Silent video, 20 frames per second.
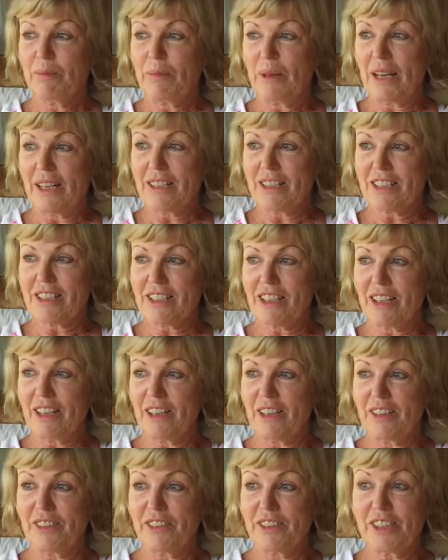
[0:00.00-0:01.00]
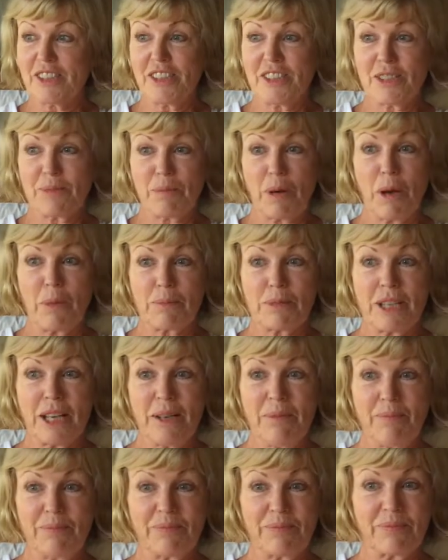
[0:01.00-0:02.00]
but uh, this popped
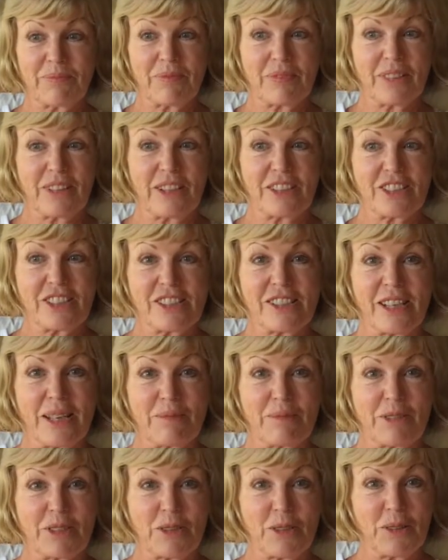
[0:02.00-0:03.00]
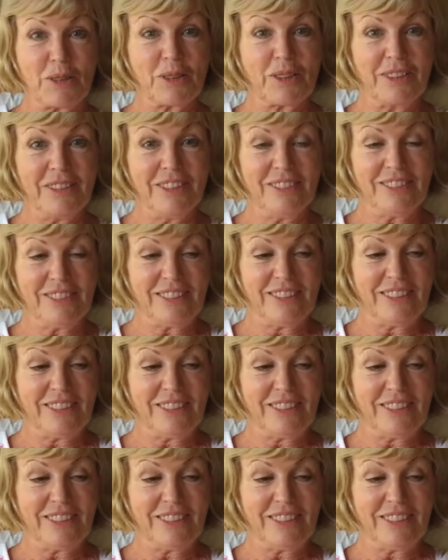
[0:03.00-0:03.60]
up. I just happened to Google it,